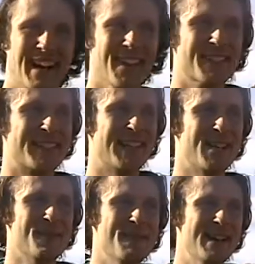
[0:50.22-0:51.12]
Other
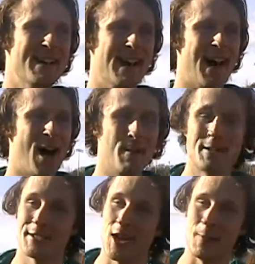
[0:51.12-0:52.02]
team?
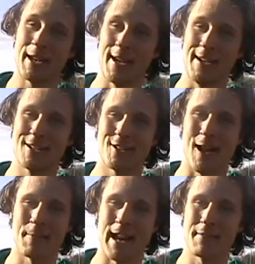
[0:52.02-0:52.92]
This is a complicated issue.
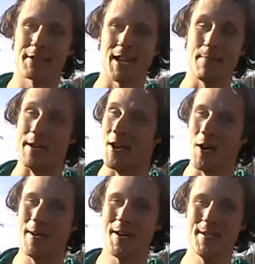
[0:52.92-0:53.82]
I'm going to have to say
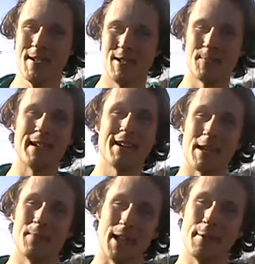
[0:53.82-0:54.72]
Bonobo, just because
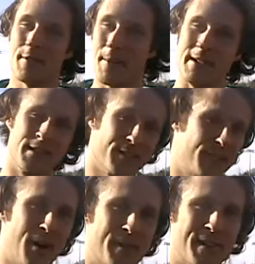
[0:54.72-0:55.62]
I play with them in the
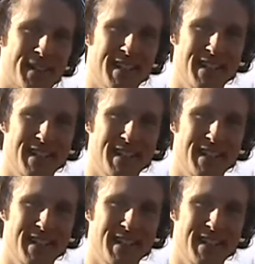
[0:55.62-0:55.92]
summer.